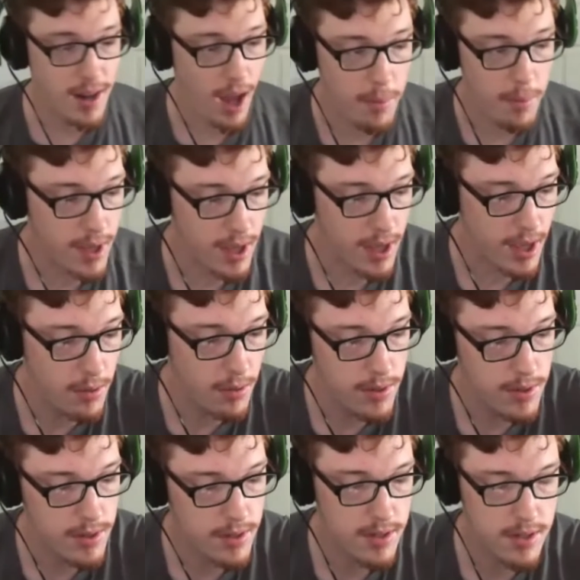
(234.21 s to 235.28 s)
I mean, he
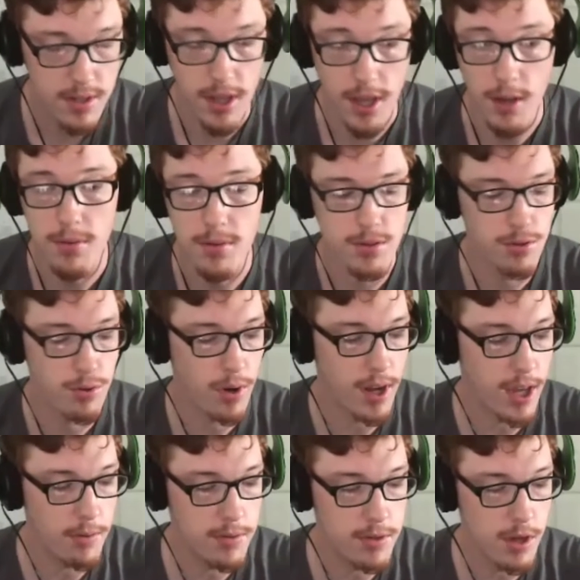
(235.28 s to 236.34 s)
was
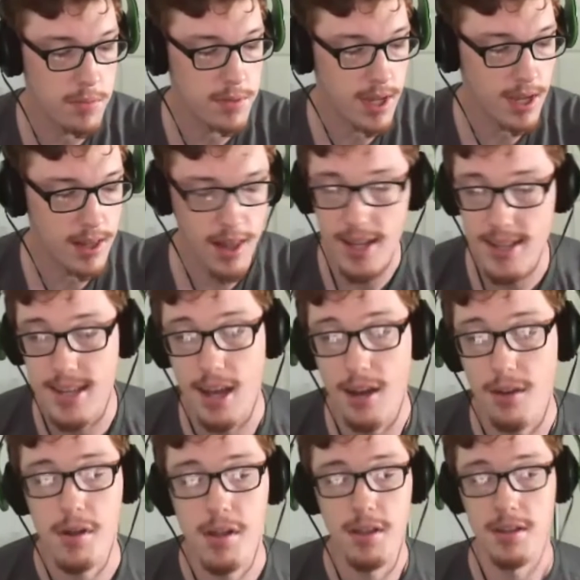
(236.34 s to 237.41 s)
great. He was almost like lights
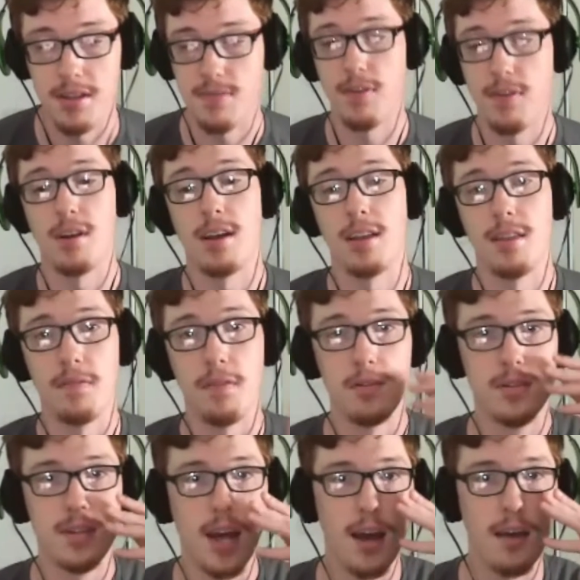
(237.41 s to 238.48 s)
out in the
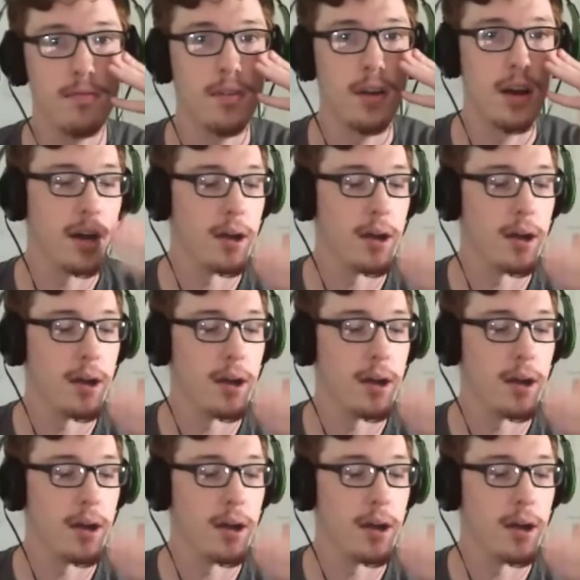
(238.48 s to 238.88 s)
first half.